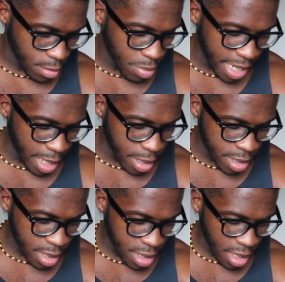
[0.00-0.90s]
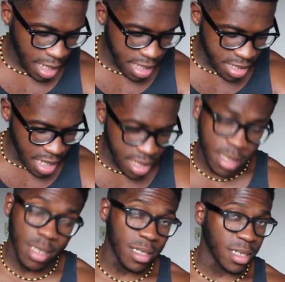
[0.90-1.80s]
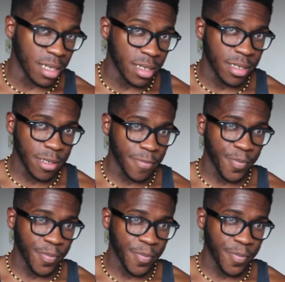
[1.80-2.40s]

but it does look good.